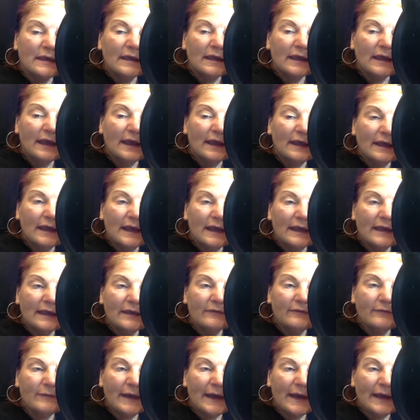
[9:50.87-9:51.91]
and any of
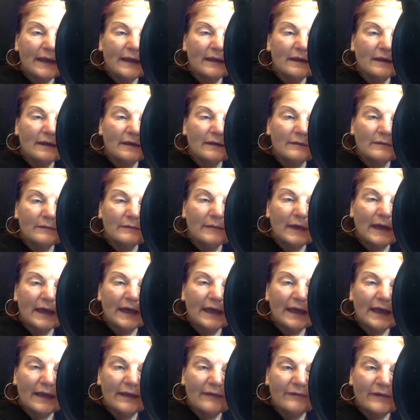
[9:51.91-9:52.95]
my
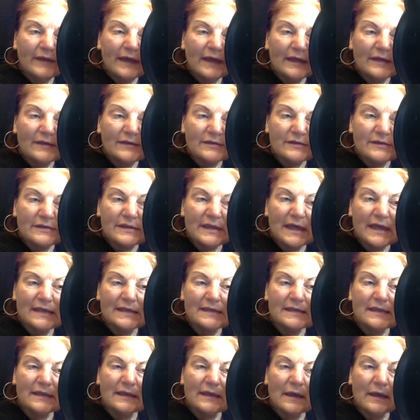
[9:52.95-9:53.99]
heavy
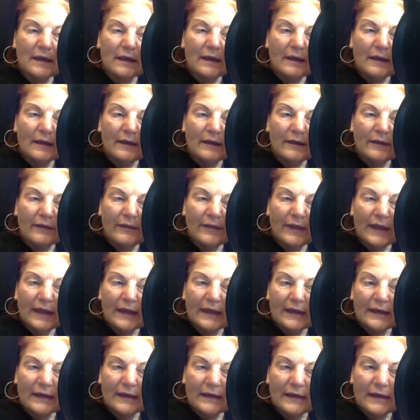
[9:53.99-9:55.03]
exercising
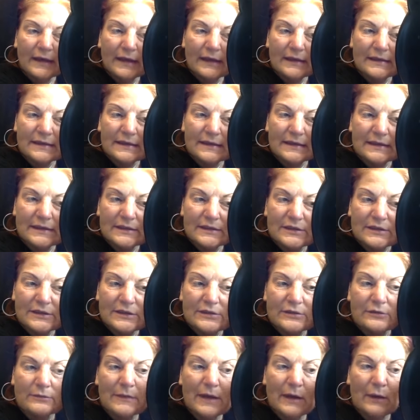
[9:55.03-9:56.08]
than it did to
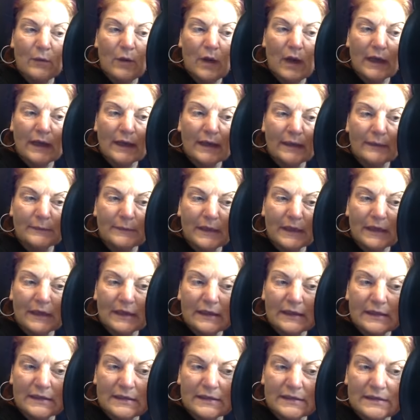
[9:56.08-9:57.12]
do my walking,
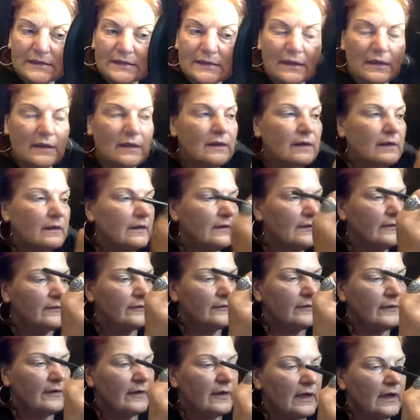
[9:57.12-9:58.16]
because
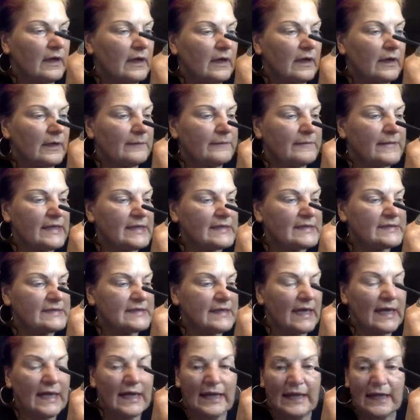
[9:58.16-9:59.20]
they
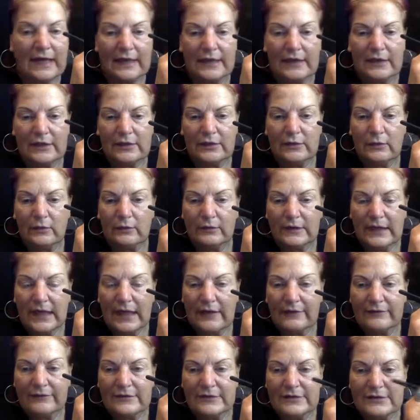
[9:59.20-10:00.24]
say you only
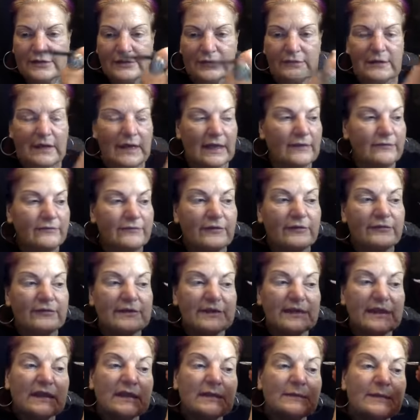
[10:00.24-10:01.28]
have to do like
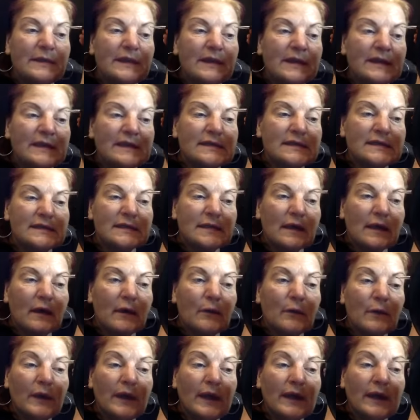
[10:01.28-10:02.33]
15 minutes a
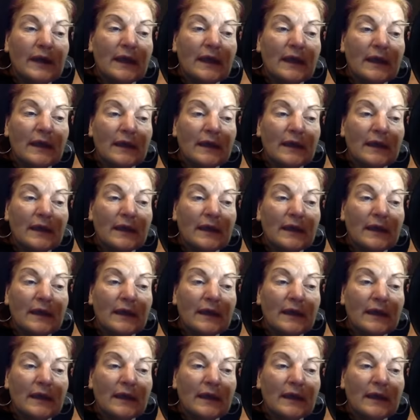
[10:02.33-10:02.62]
week